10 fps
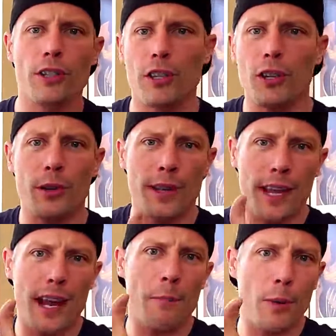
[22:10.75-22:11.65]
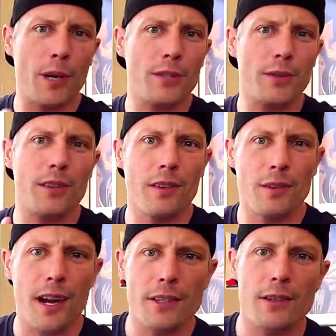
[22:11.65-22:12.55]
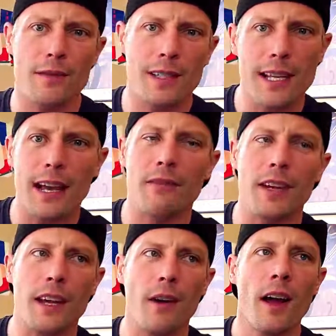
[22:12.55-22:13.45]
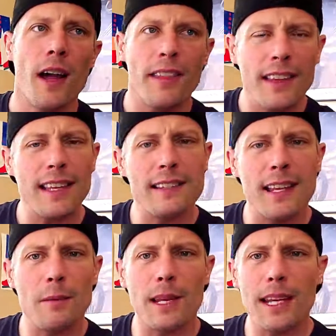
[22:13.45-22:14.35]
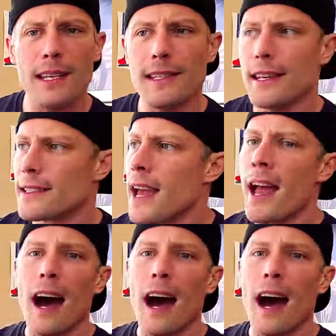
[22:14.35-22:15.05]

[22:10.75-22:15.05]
to you and then I point you into the direction of the tech video, I think that's going to be easiest.